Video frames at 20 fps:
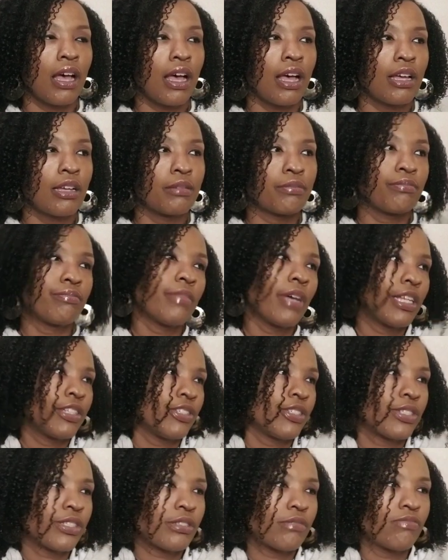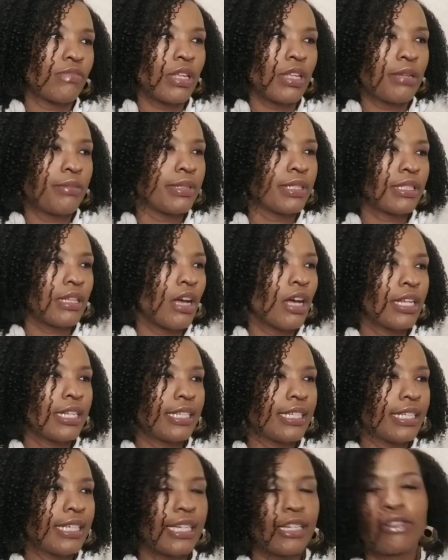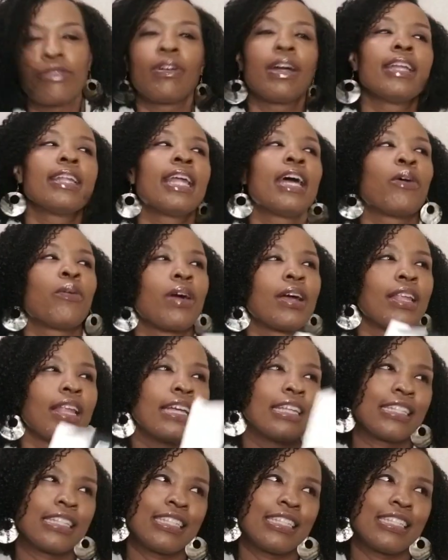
I just am on a kick right now where I like